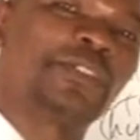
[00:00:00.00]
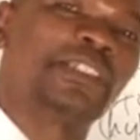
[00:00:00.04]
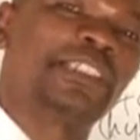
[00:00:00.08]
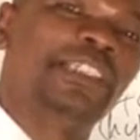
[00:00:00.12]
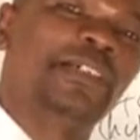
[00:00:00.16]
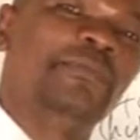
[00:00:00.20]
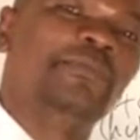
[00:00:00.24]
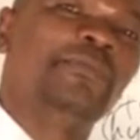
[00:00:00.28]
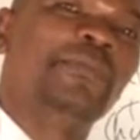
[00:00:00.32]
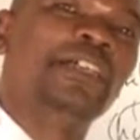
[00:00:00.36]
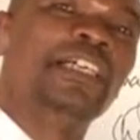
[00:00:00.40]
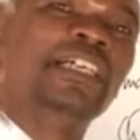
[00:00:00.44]

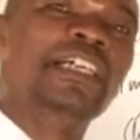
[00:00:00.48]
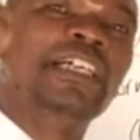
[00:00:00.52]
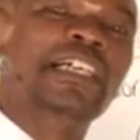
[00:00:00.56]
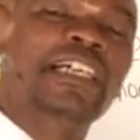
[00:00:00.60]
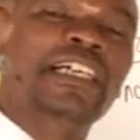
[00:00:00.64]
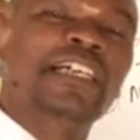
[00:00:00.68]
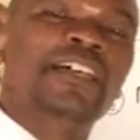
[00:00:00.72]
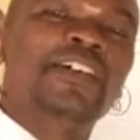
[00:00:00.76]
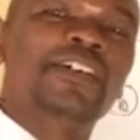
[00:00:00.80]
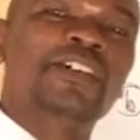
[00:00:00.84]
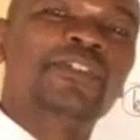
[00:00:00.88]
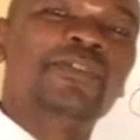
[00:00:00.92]
them,
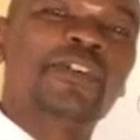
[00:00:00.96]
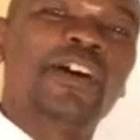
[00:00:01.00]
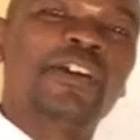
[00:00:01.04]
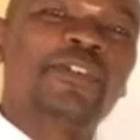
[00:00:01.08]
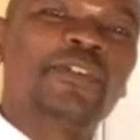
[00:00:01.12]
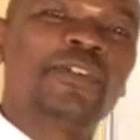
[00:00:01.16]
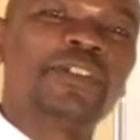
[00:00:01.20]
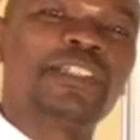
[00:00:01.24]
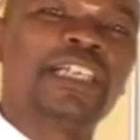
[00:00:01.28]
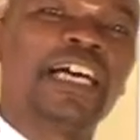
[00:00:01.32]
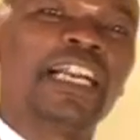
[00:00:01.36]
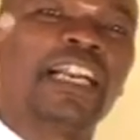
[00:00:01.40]
you are
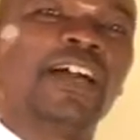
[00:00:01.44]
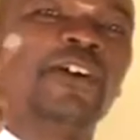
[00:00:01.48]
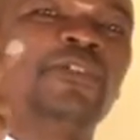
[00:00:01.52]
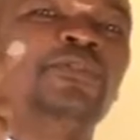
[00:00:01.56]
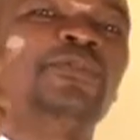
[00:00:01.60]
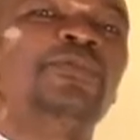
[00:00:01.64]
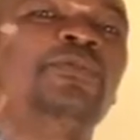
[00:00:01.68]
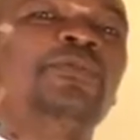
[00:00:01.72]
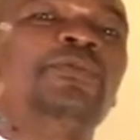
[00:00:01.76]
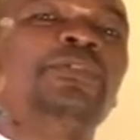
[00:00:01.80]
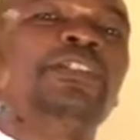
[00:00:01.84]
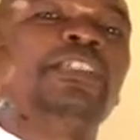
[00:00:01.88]
not allowed
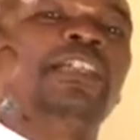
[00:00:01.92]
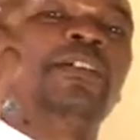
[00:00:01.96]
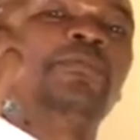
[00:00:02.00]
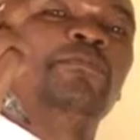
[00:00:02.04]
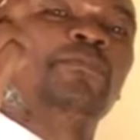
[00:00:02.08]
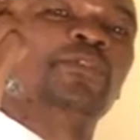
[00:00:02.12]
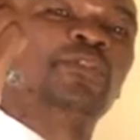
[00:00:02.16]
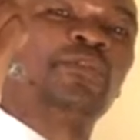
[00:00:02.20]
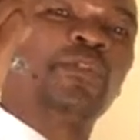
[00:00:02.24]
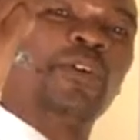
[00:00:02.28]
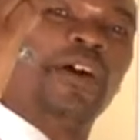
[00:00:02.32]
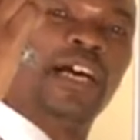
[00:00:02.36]
to use them
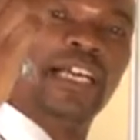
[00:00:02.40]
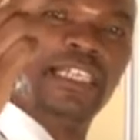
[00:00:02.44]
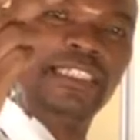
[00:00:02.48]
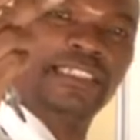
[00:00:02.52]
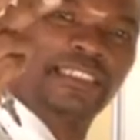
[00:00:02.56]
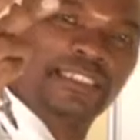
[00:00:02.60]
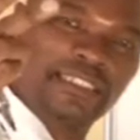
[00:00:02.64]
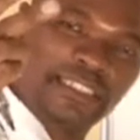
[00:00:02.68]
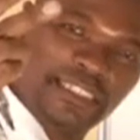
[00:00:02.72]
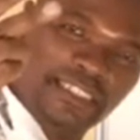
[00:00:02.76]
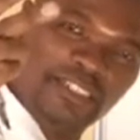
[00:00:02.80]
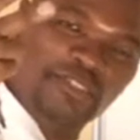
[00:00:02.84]

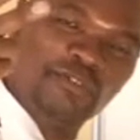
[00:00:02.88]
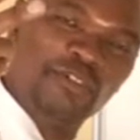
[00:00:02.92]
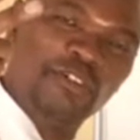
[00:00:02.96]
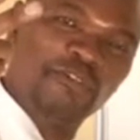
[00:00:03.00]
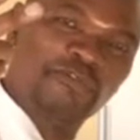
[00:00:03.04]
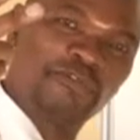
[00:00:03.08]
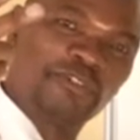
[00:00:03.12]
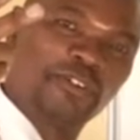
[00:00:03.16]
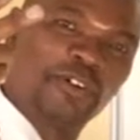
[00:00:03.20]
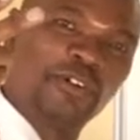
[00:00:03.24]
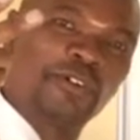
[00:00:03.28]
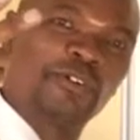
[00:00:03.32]
twice in your
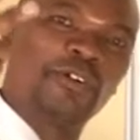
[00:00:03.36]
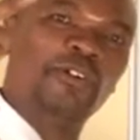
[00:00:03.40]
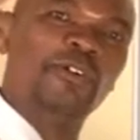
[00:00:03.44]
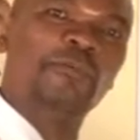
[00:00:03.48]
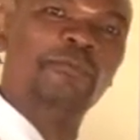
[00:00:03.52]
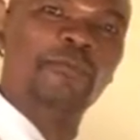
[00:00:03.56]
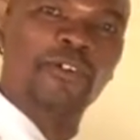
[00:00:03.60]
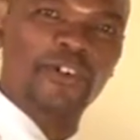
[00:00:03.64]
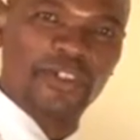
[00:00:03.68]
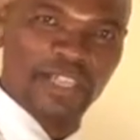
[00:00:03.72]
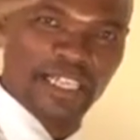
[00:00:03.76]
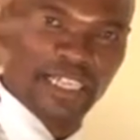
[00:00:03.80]
flock or
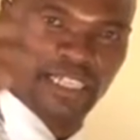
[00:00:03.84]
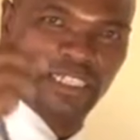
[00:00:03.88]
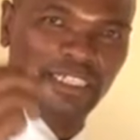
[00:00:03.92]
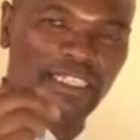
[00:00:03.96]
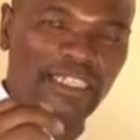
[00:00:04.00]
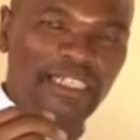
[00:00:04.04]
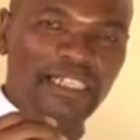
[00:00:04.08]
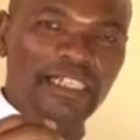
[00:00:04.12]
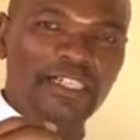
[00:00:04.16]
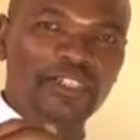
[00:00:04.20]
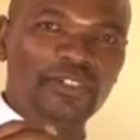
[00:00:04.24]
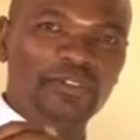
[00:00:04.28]
more than
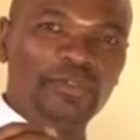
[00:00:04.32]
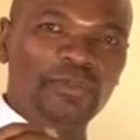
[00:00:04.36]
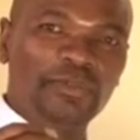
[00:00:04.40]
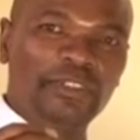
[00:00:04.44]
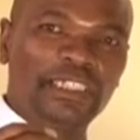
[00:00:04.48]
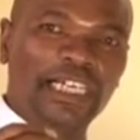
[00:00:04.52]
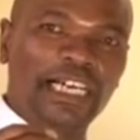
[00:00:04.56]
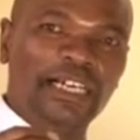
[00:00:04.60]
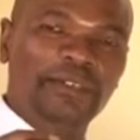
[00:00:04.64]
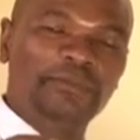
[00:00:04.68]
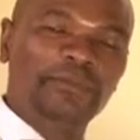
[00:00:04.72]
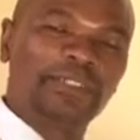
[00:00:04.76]
2
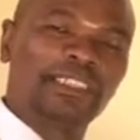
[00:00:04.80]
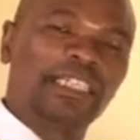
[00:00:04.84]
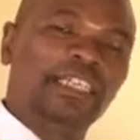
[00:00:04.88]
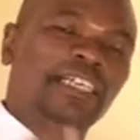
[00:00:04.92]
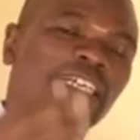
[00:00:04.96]
times.